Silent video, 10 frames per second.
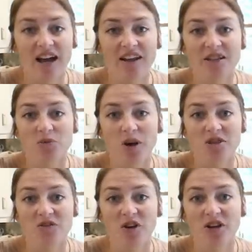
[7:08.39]
I like to
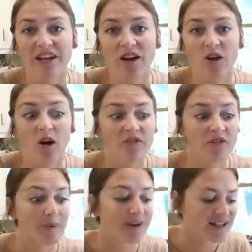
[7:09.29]
watch for her to get
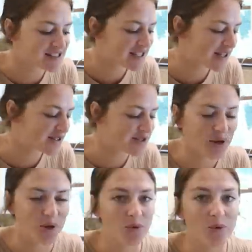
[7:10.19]
off the bus, and
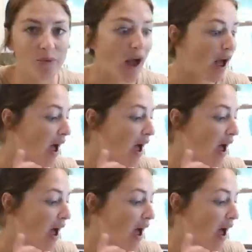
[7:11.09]
so